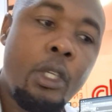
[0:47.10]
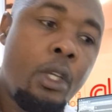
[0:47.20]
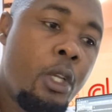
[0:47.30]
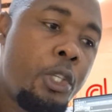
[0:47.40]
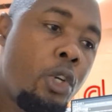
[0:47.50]

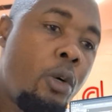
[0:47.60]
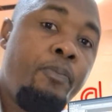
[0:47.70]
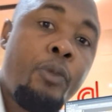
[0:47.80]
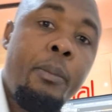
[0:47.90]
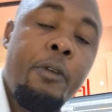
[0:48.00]

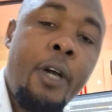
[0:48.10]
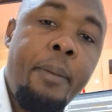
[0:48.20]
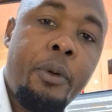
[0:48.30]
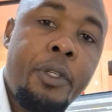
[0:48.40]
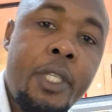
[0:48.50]
So before I
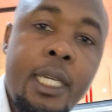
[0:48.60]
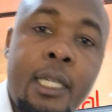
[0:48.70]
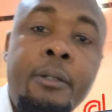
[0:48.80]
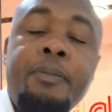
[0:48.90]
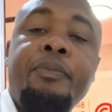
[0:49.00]
proceed,
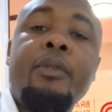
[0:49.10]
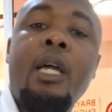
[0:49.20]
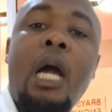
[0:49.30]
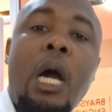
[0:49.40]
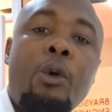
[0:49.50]

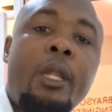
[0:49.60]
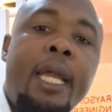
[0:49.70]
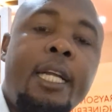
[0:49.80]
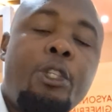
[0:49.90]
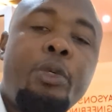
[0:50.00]
I would
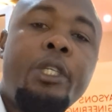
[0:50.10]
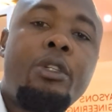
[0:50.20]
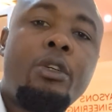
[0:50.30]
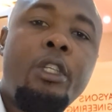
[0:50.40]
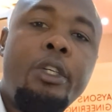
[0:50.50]
like to
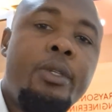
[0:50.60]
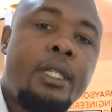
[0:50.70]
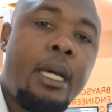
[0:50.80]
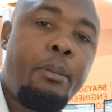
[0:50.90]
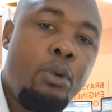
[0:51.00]
introduce
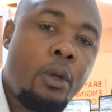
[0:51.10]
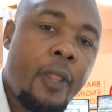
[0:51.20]
a book